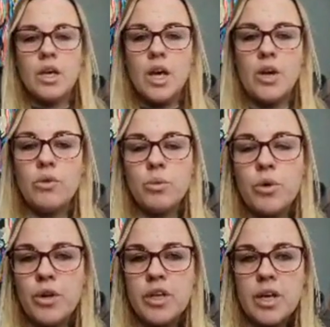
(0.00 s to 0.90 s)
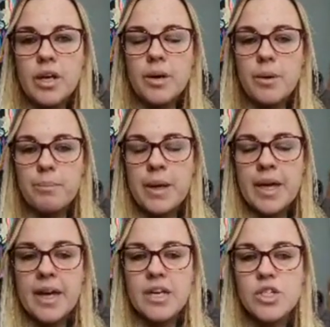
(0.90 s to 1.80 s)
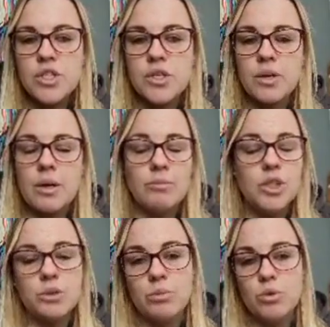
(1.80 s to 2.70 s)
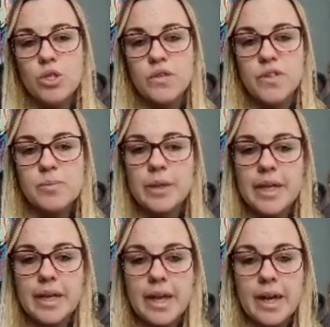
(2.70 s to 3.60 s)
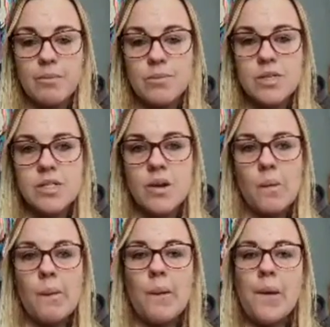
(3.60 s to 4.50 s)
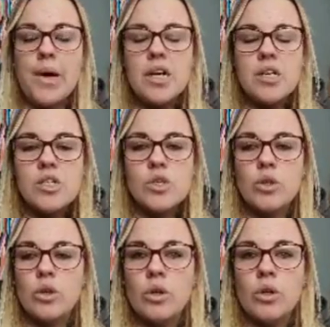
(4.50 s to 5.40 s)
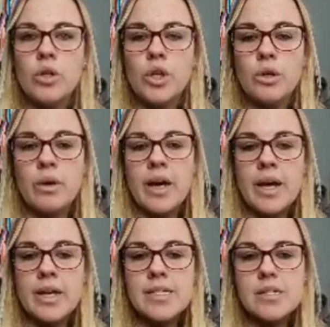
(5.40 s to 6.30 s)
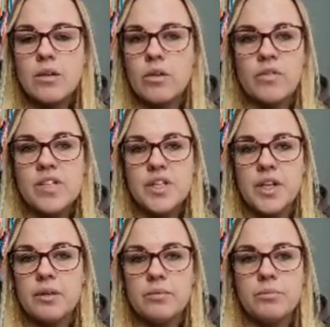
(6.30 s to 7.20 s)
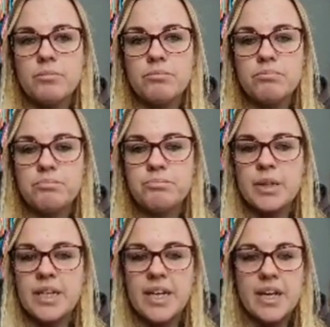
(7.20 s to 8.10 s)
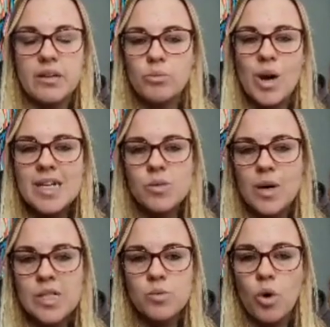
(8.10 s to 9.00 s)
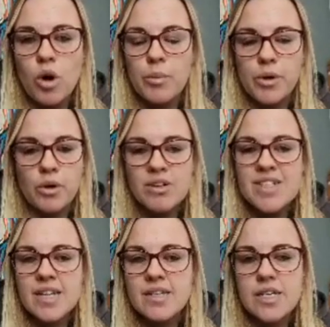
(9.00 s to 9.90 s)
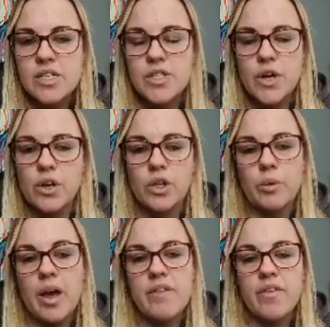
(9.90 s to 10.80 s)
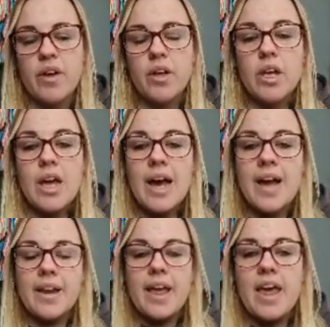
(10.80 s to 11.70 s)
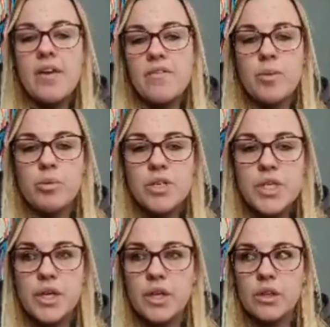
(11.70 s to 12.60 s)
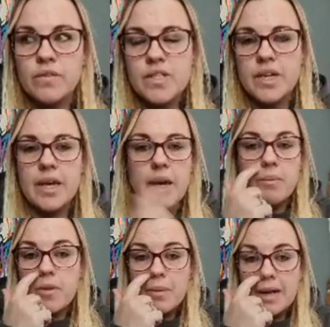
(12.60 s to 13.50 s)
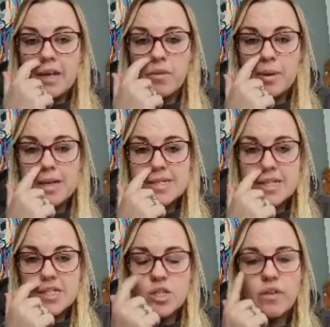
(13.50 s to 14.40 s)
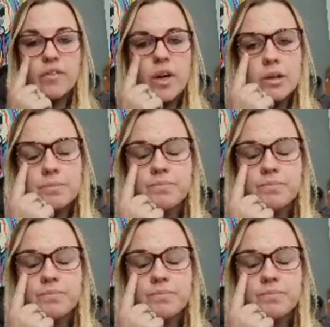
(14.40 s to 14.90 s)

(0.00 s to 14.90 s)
Another one on your page, I'm sure most of you play games, so you guys obviously play Wax Warmer or Scent Circle or whatever, and everybody loves a game. They might never buy a Scentsy off you.